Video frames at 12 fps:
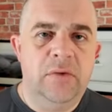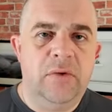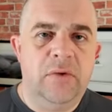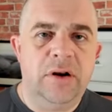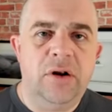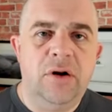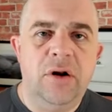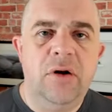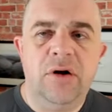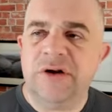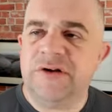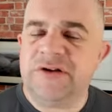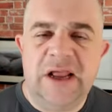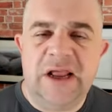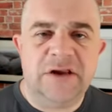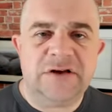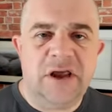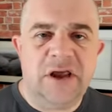Right? You're no longer selling a
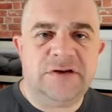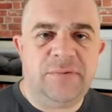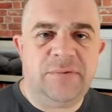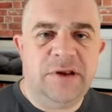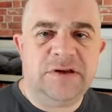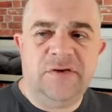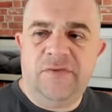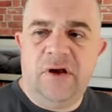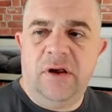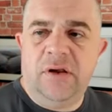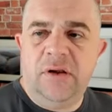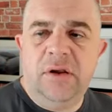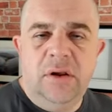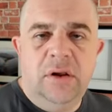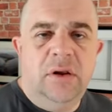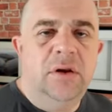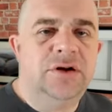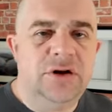slice of pizza for
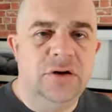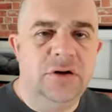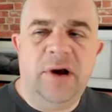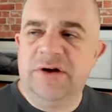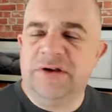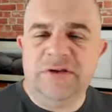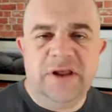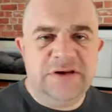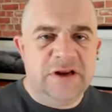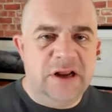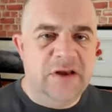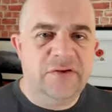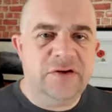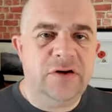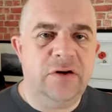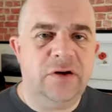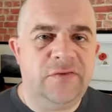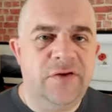$2 and they're selling it
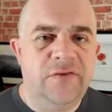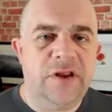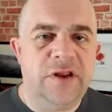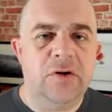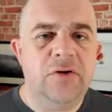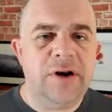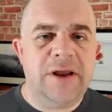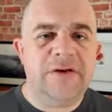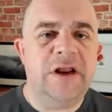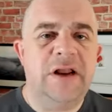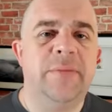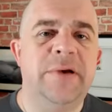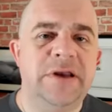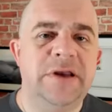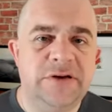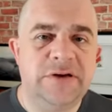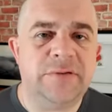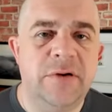for $2.50. You're now selling a piece
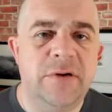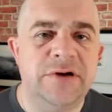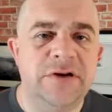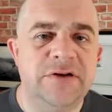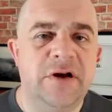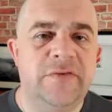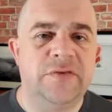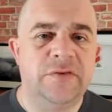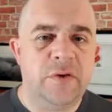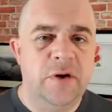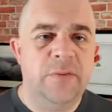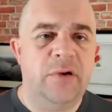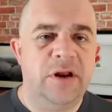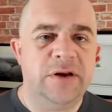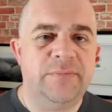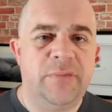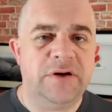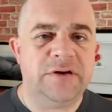of subscription service for $20
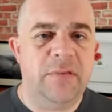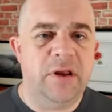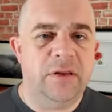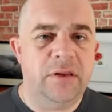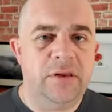a month.